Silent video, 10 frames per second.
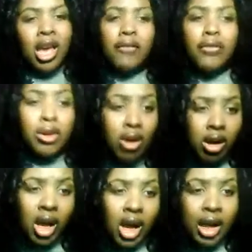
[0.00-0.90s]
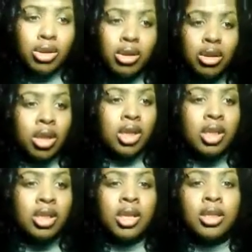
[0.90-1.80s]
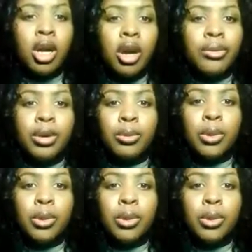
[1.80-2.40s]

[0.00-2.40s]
If you don't know how to do a certain thing, say sorry,